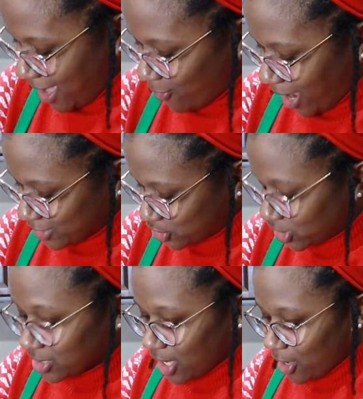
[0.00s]
Well, I
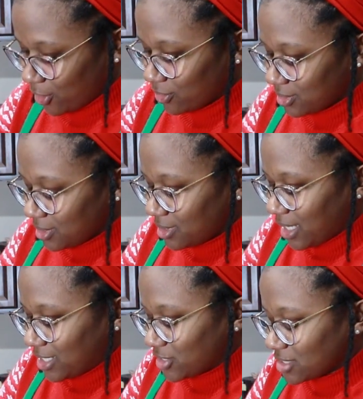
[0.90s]
should know
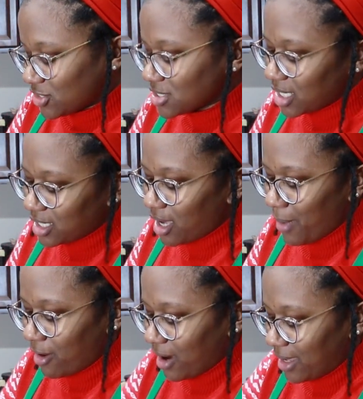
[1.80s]
that it's just gonna
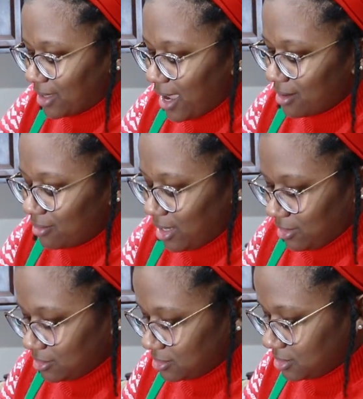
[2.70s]
come out right. I don't know.
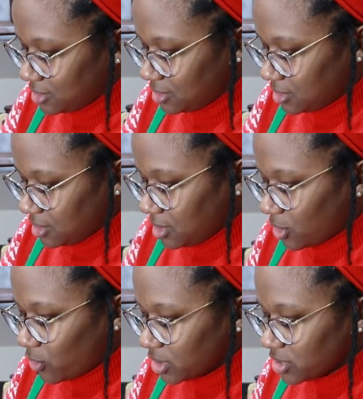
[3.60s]

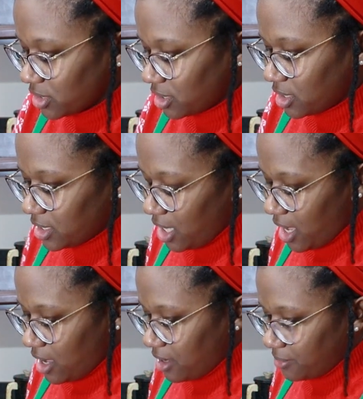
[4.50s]
According to
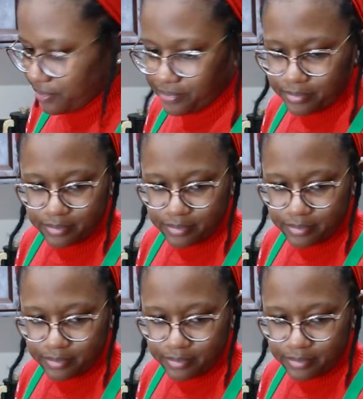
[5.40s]
the